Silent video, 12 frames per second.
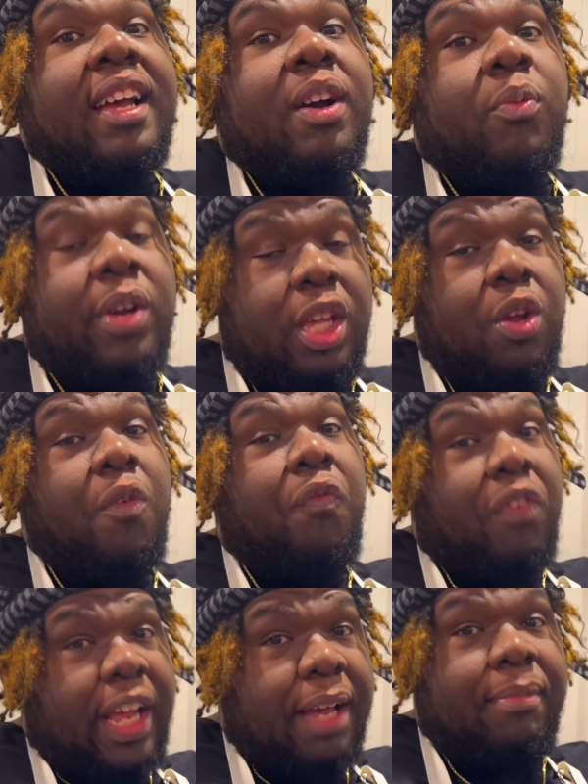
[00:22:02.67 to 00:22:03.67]
When you
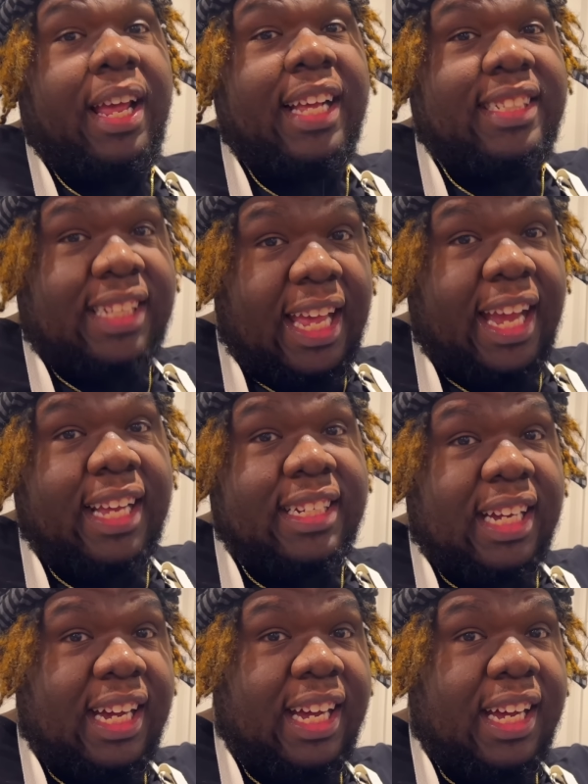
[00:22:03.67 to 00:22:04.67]
flip that second
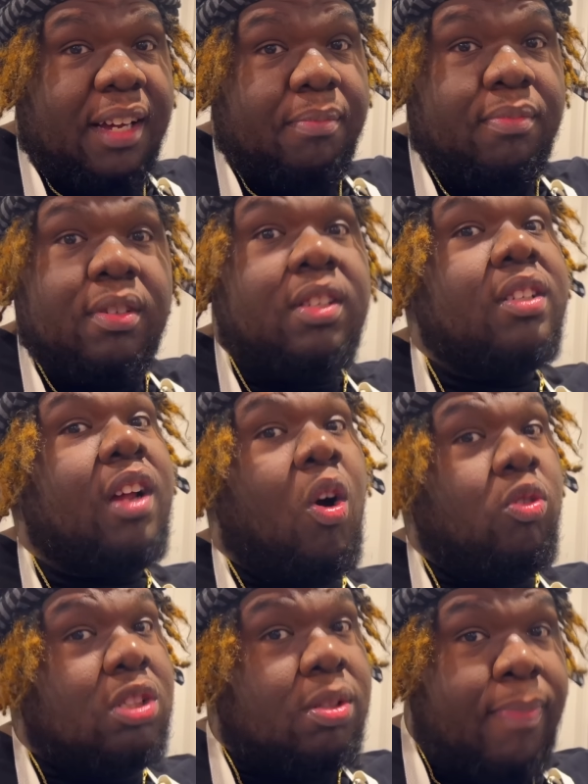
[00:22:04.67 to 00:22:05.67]
time,
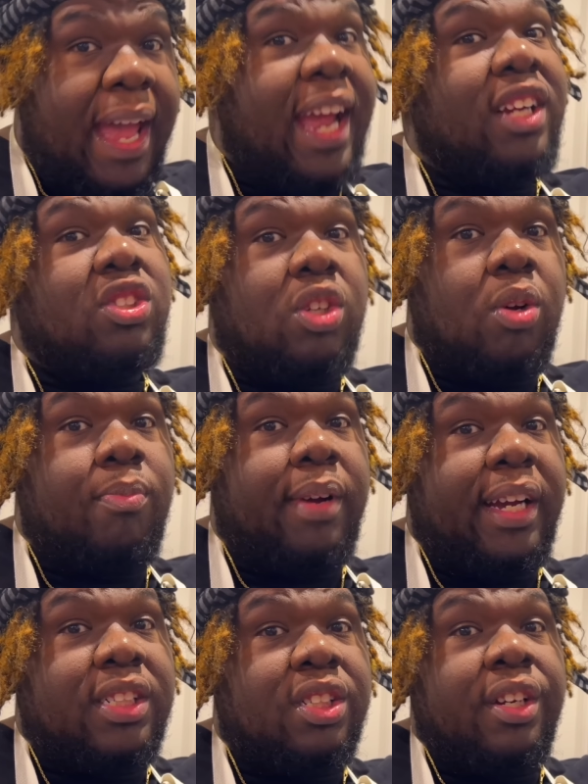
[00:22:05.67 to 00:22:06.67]
don't smash so
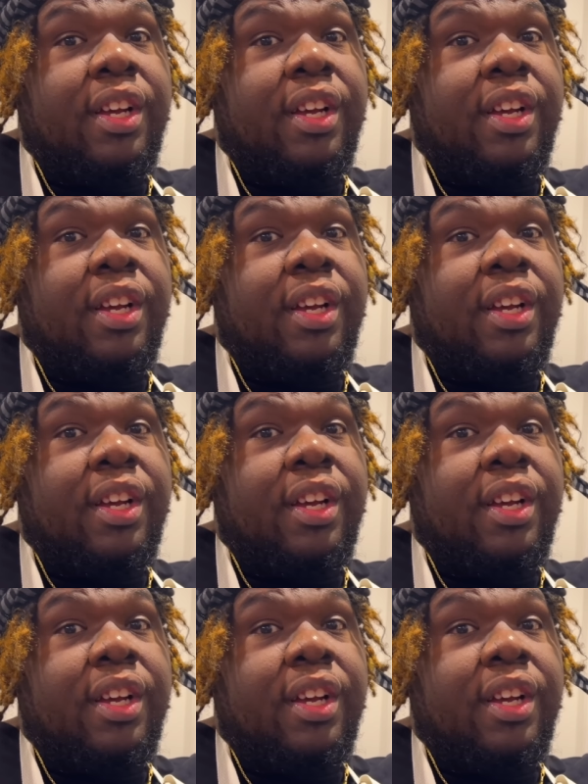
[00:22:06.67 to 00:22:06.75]
much,